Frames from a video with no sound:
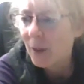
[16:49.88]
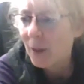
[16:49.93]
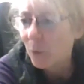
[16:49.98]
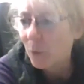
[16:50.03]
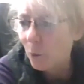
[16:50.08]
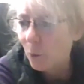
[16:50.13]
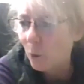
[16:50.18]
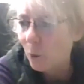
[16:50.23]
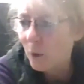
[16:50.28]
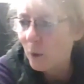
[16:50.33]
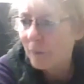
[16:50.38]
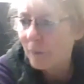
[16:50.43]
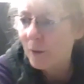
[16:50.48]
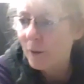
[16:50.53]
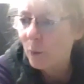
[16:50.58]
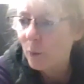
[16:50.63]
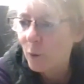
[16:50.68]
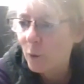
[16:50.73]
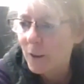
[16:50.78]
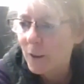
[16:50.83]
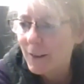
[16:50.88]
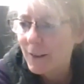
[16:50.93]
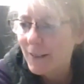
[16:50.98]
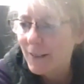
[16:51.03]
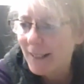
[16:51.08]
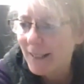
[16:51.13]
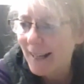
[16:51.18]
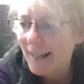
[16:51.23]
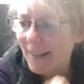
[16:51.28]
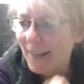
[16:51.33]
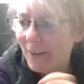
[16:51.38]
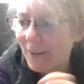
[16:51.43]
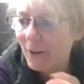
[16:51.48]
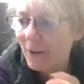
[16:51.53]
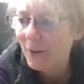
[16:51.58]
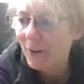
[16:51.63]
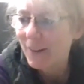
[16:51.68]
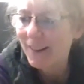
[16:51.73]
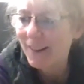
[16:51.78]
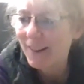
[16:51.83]
all of them work
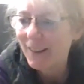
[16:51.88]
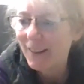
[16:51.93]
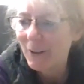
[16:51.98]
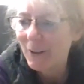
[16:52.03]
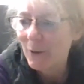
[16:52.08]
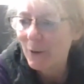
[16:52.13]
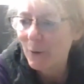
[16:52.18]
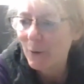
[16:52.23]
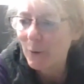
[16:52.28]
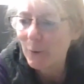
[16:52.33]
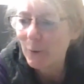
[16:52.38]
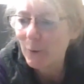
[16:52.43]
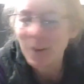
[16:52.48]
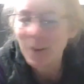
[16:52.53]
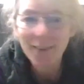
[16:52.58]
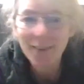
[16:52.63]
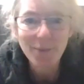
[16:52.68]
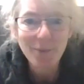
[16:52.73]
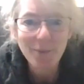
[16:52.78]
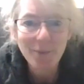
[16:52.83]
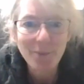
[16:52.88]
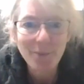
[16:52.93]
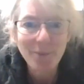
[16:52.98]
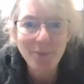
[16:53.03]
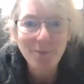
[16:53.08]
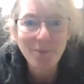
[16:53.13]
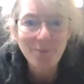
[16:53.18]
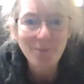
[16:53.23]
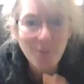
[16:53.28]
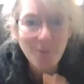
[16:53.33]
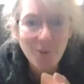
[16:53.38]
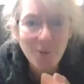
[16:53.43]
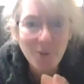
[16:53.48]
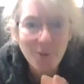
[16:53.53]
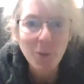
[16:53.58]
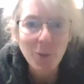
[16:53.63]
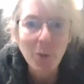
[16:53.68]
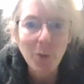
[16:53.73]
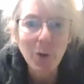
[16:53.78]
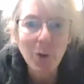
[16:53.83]
together to
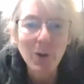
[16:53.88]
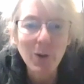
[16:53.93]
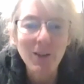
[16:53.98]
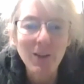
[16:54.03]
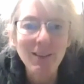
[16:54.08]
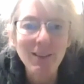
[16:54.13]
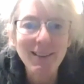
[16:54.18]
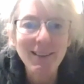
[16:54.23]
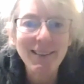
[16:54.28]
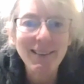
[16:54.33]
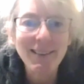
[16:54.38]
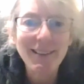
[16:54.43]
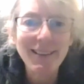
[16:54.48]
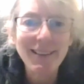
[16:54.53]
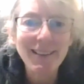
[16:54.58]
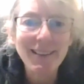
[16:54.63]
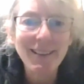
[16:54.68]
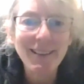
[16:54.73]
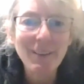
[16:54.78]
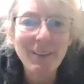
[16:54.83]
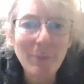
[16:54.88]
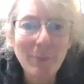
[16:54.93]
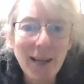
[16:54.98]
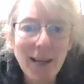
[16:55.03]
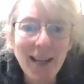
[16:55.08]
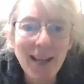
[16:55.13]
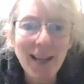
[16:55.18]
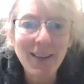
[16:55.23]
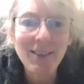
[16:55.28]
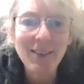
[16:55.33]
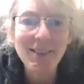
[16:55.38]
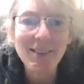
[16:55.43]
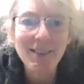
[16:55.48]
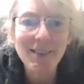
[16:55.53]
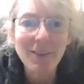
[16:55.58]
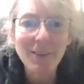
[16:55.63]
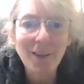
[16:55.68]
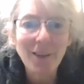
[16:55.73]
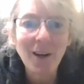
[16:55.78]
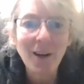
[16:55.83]
support balance
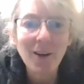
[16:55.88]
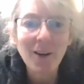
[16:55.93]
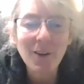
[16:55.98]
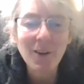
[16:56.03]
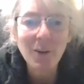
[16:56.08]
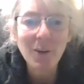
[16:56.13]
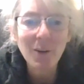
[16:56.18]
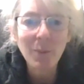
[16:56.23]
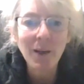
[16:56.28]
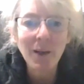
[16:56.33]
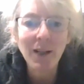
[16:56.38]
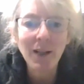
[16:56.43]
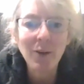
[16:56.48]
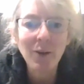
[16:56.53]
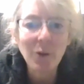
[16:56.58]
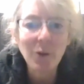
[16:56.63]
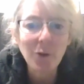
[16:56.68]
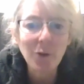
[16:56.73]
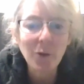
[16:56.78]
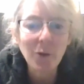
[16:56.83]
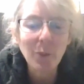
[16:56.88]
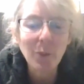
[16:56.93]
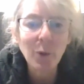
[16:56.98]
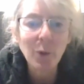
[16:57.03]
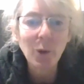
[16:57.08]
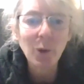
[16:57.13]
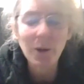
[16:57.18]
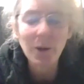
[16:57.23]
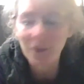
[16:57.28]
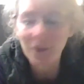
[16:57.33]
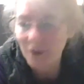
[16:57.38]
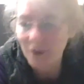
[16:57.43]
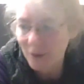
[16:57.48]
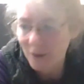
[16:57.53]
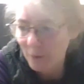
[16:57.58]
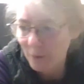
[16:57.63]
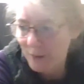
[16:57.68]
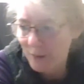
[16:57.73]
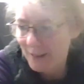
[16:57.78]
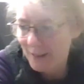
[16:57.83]
of heart and mind, to support
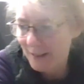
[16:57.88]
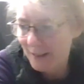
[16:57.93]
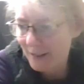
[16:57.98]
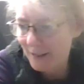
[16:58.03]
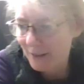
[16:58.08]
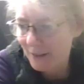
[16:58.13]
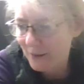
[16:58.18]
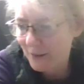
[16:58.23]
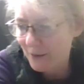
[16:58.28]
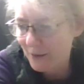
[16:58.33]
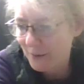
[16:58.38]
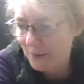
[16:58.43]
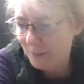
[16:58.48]
resilience.